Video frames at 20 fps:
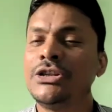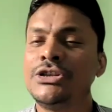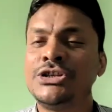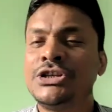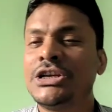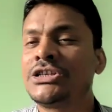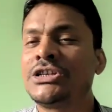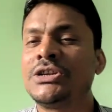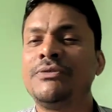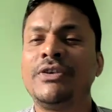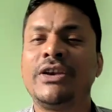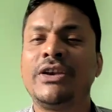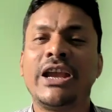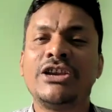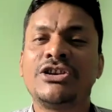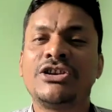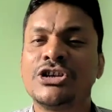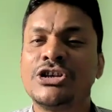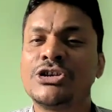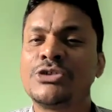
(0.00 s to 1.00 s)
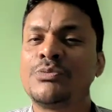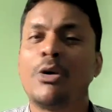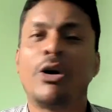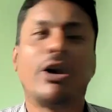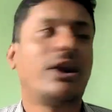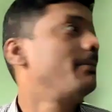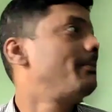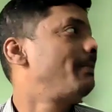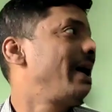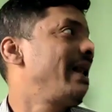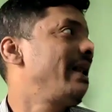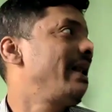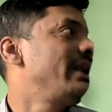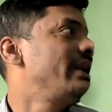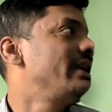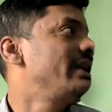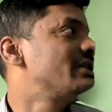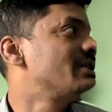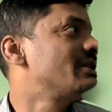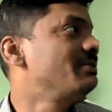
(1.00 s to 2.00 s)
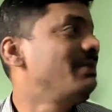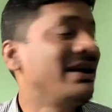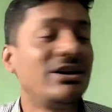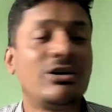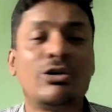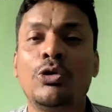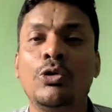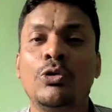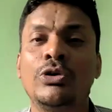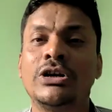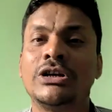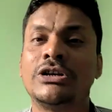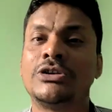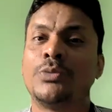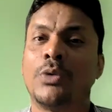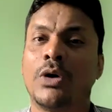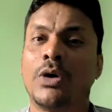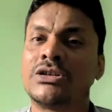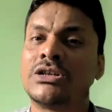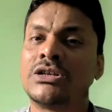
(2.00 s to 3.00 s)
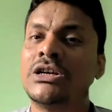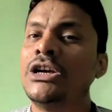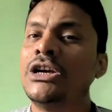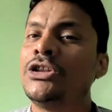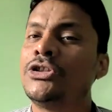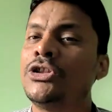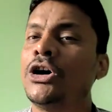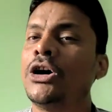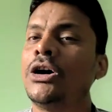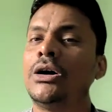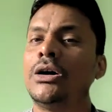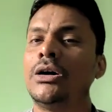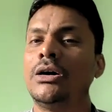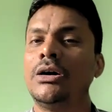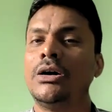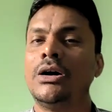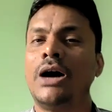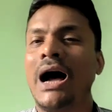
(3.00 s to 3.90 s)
justifications for imperialism included what the